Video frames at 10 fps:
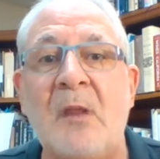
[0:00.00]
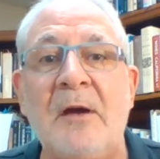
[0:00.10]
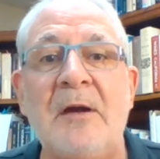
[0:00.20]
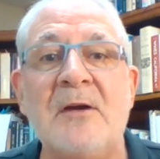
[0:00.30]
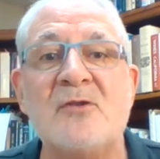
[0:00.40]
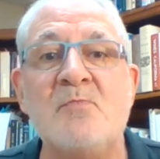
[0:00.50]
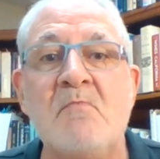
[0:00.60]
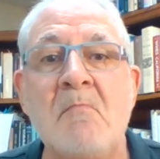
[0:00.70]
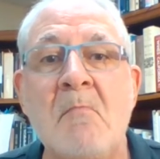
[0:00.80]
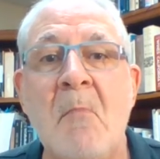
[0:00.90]
His
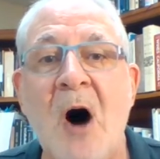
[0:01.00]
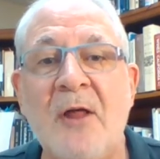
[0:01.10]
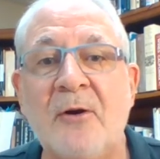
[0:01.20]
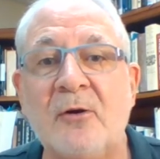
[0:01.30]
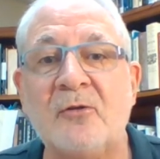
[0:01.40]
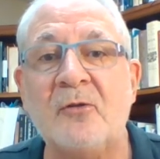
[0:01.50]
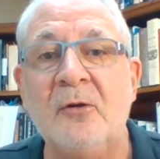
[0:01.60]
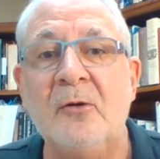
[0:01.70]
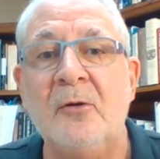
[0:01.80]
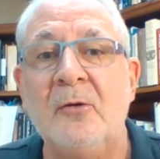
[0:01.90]
mother's,
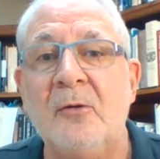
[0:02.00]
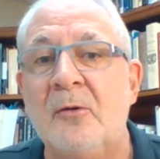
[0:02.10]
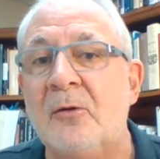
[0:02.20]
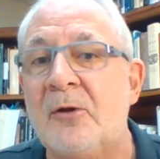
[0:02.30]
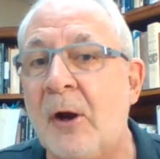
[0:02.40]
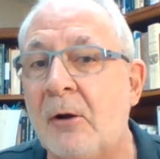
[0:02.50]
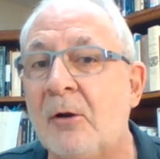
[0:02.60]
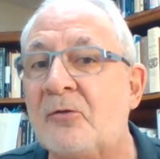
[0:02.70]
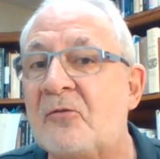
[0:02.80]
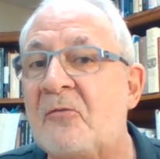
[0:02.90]
Carolyn's
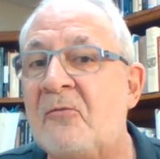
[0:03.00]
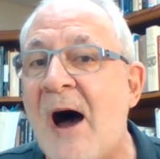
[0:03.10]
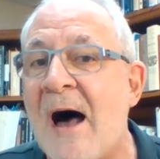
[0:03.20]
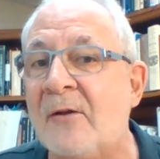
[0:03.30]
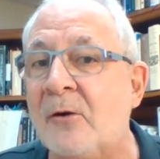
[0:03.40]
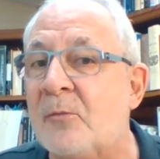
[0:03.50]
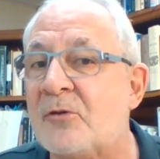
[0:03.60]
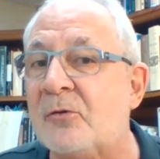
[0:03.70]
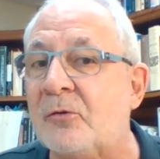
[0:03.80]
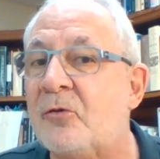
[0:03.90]
father, Mr.